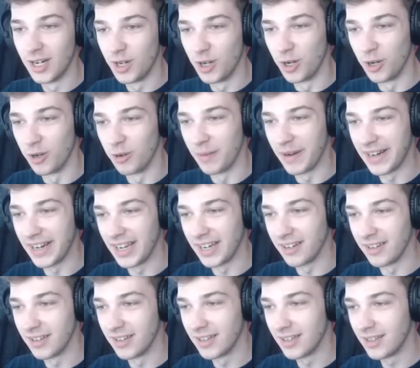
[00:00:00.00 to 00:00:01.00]
Oh my god.
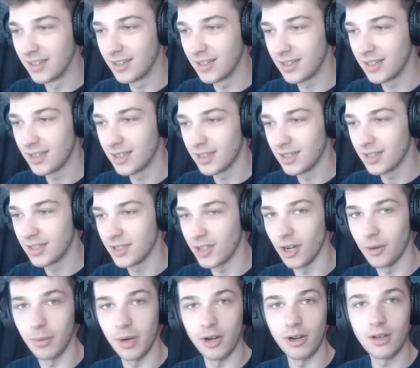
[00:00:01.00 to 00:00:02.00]
Yo,
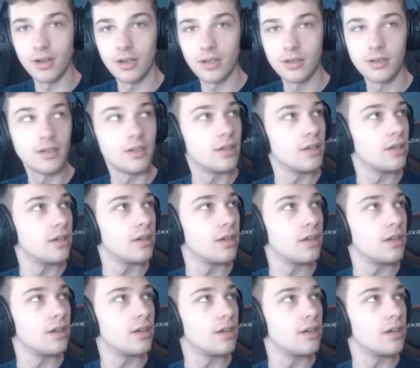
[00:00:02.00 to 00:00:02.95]
bro. Dude, why,